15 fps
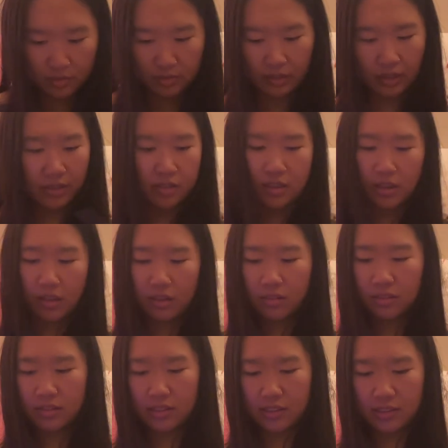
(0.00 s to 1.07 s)

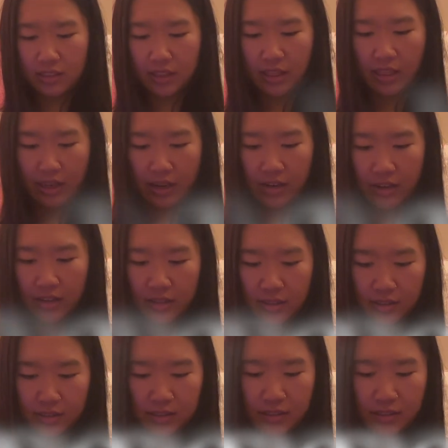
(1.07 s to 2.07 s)
Another synthetic,